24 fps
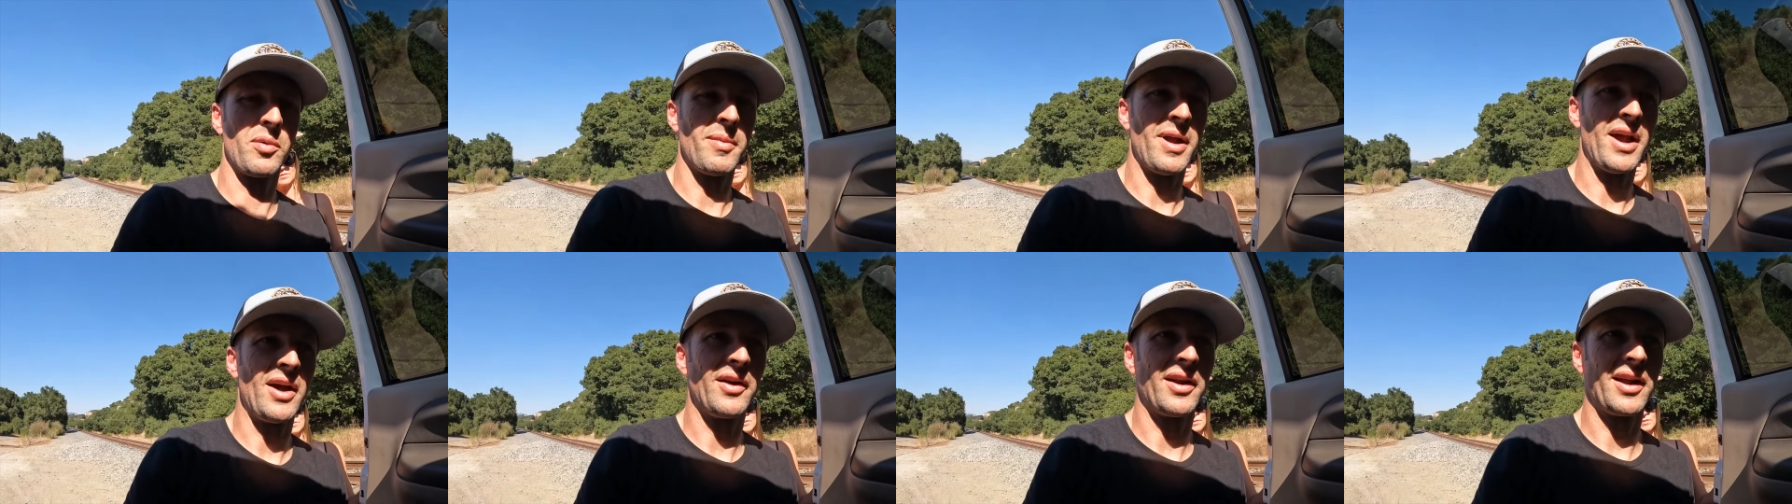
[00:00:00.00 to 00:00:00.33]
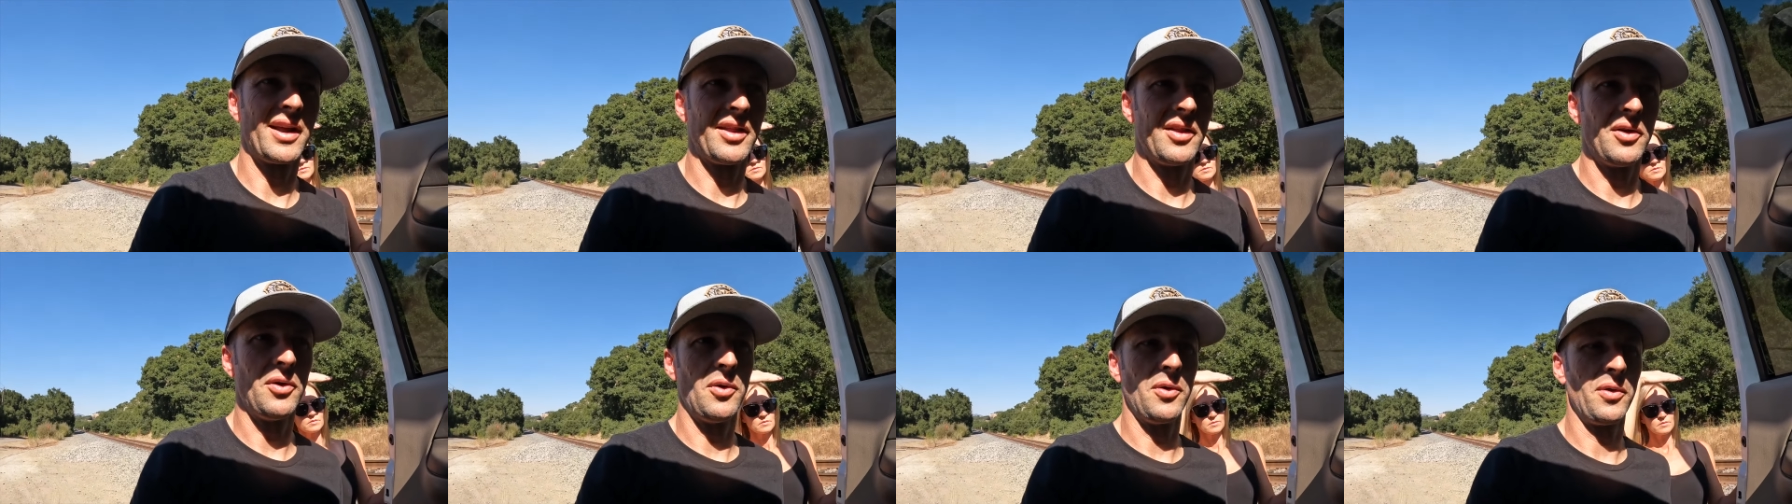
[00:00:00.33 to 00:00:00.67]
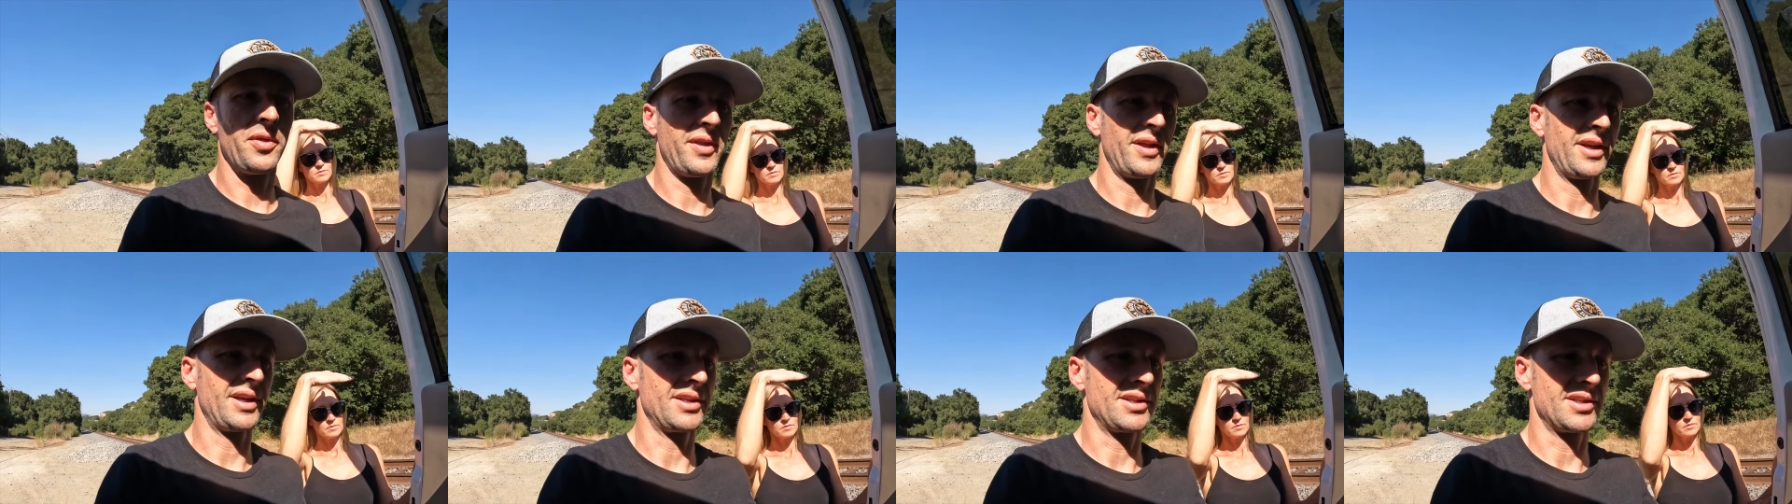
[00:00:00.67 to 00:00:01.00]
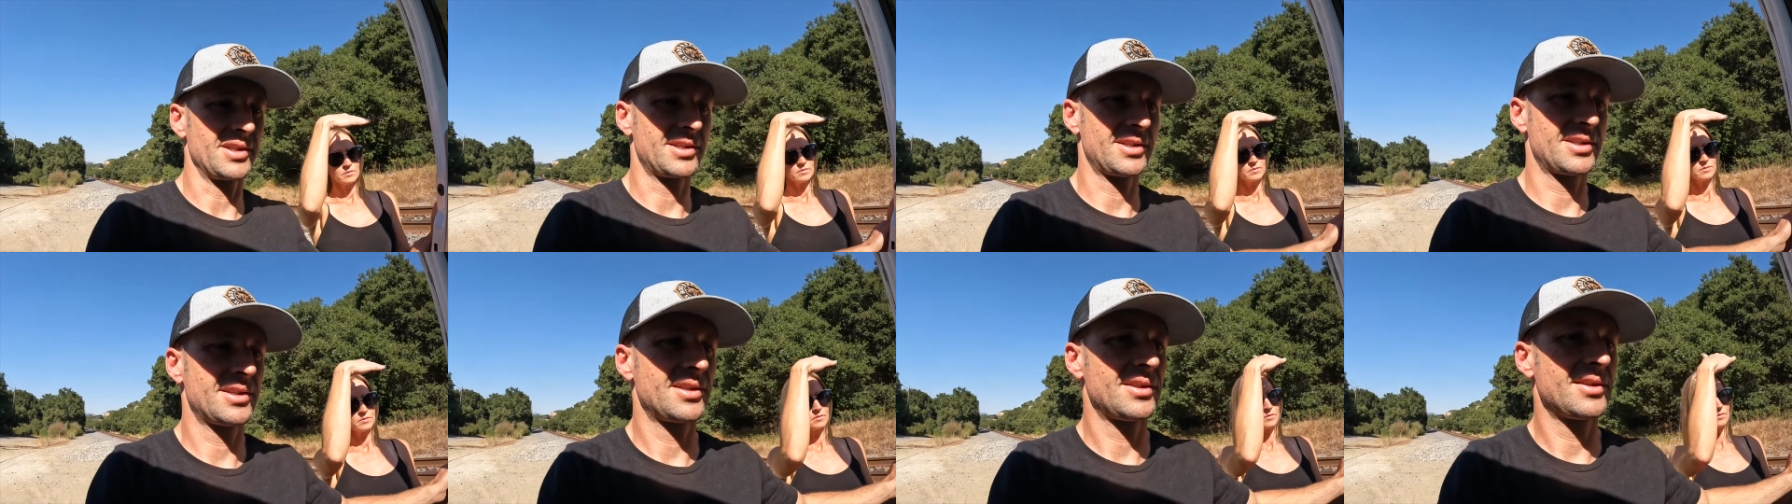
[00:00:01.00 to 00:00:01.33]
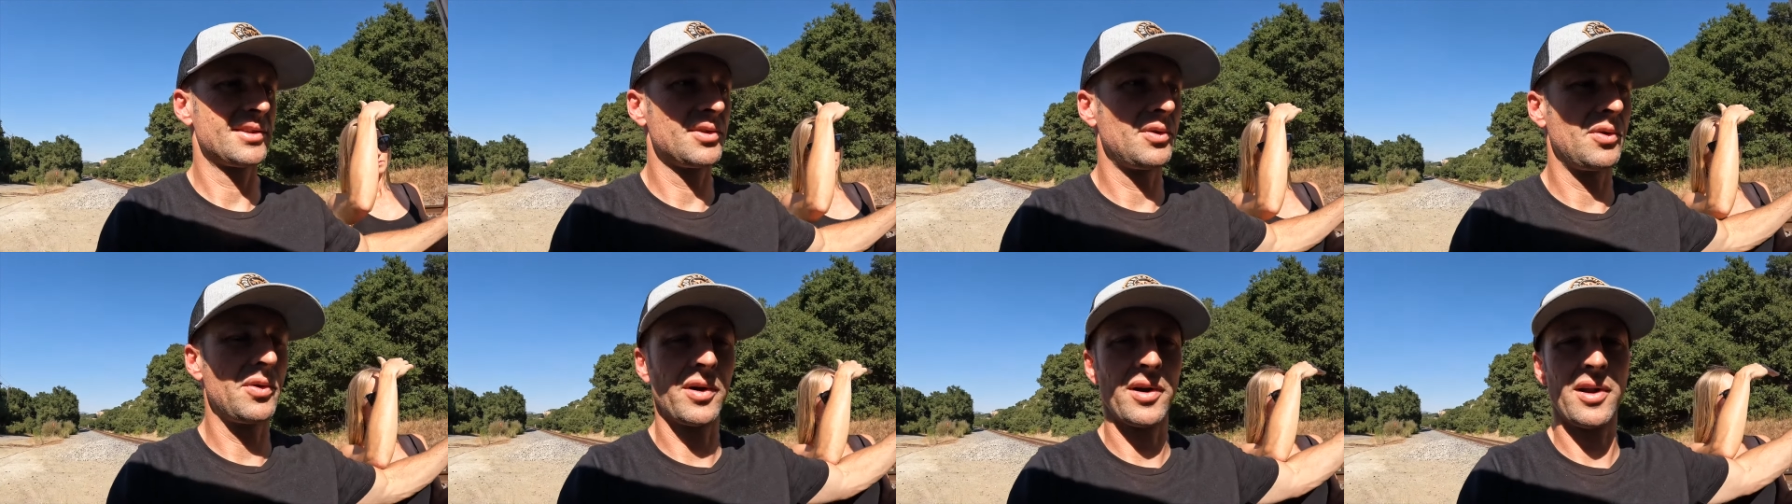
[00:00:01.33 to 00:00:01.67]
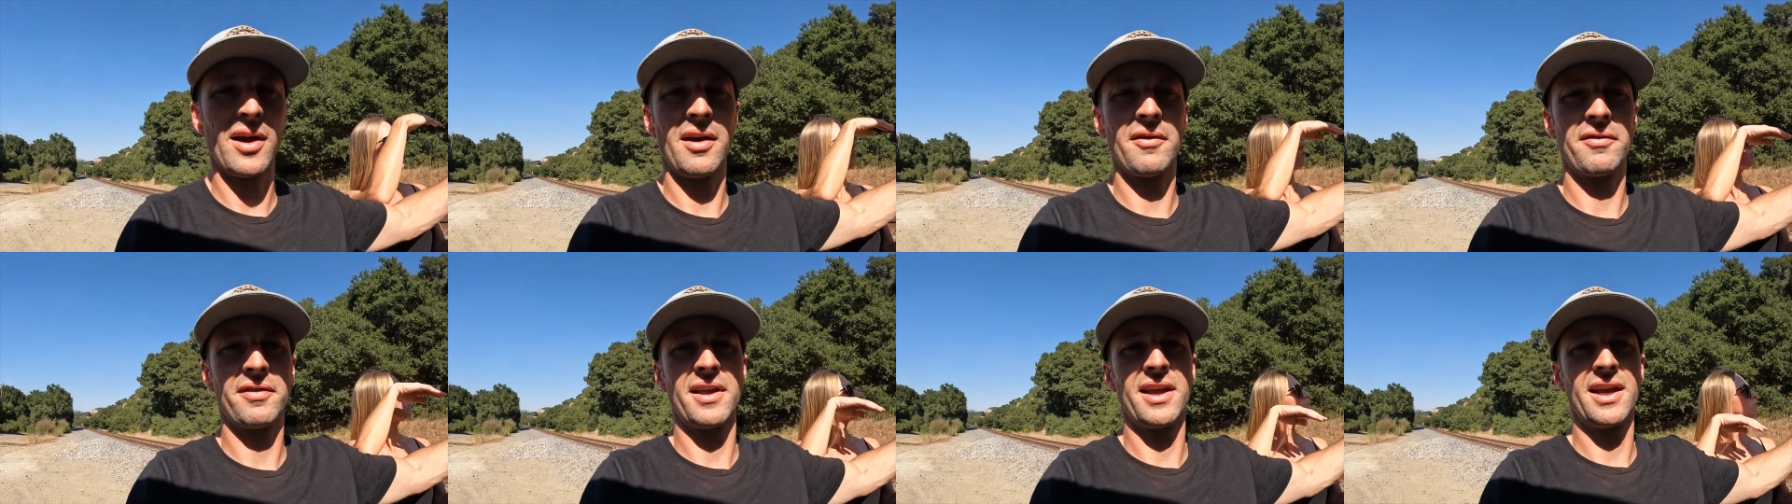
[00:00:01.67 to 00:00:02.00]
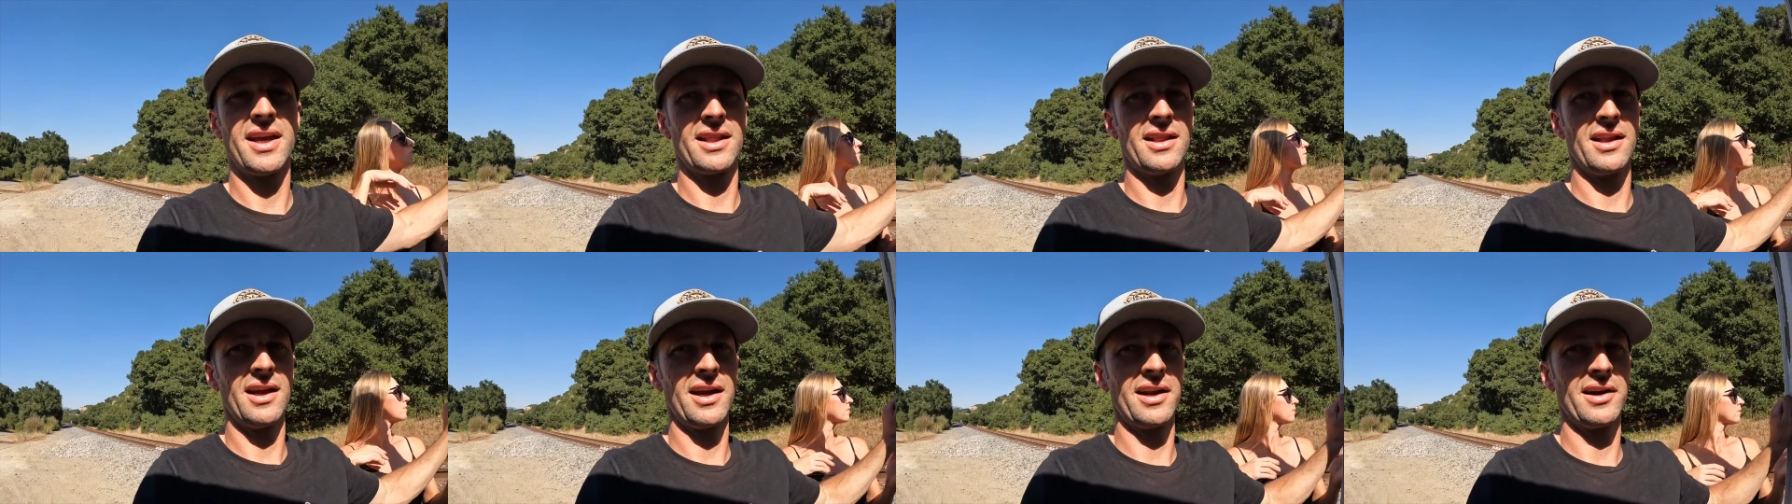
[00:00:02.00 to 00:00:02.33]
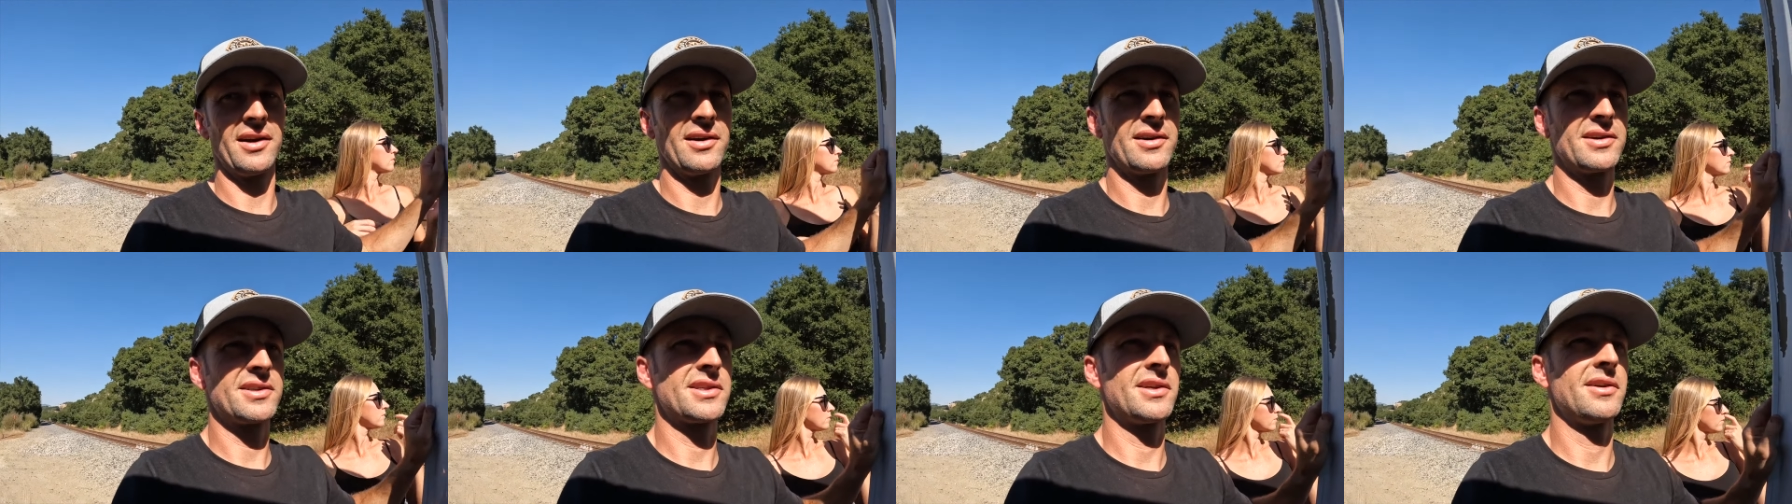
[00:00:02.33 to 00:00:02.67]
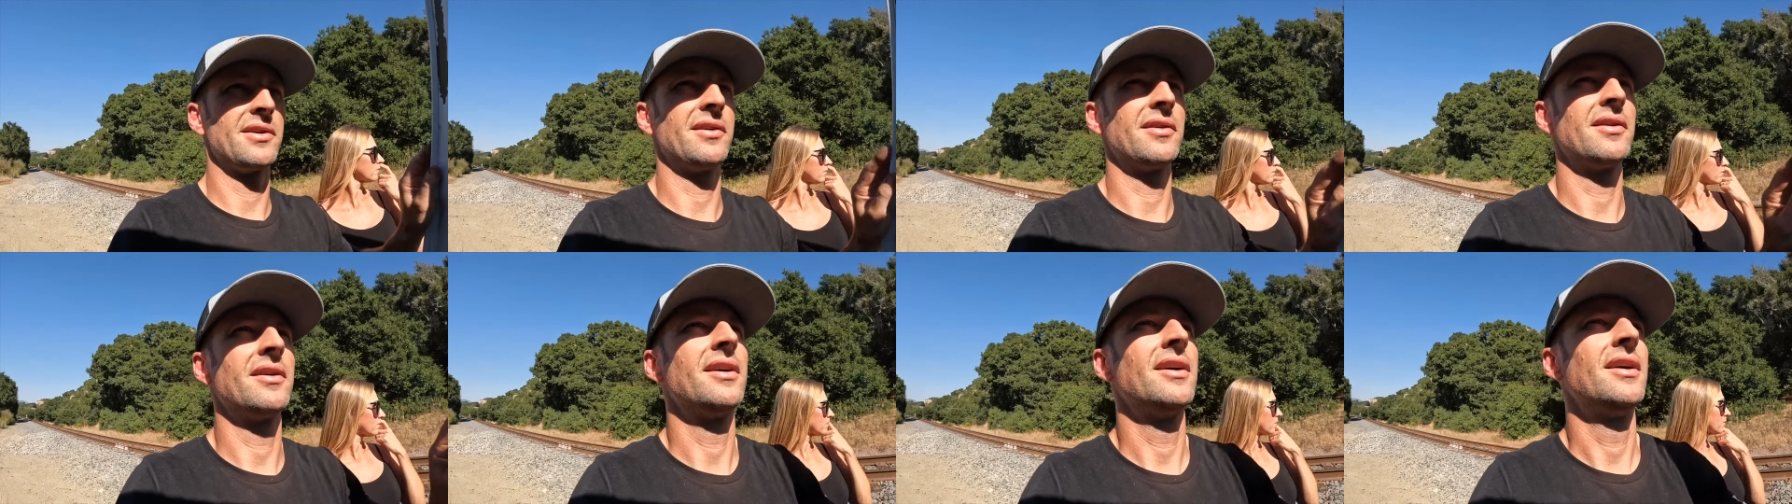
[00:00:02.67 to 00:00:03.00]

mounting of the whole thing just tore it off the headliner. So